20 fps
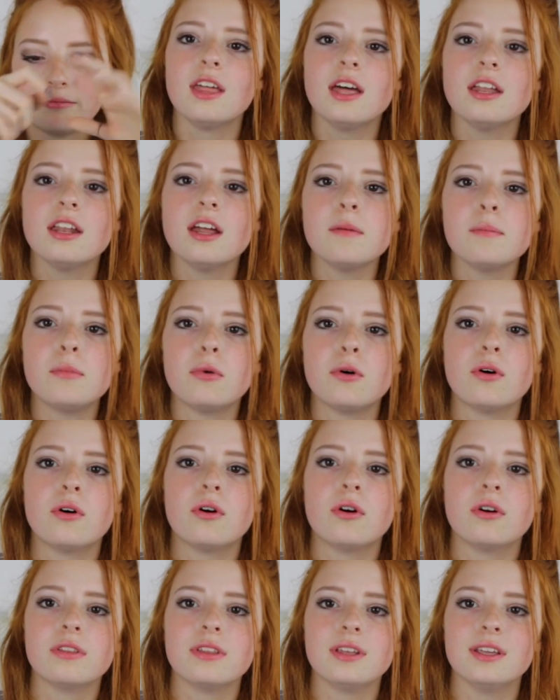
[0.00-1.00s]
Then I
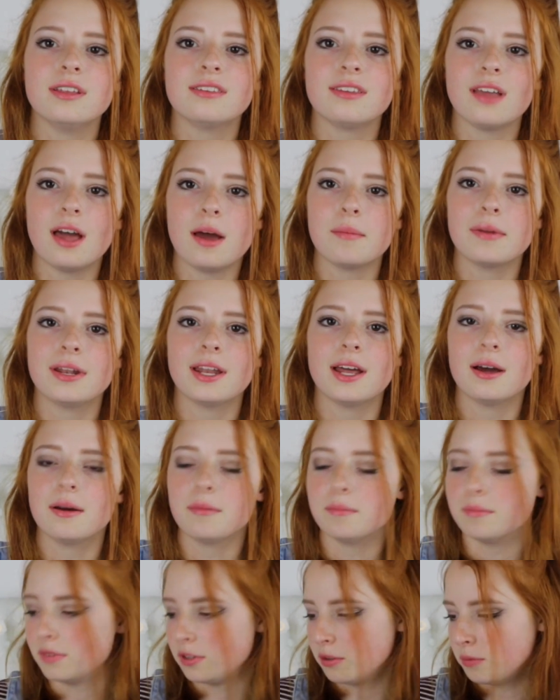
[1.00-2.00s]
bought these
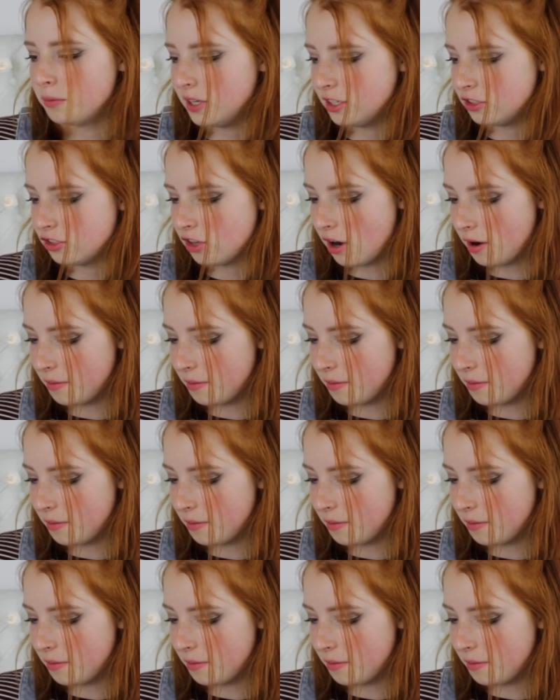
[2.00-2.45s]
M&Ms, which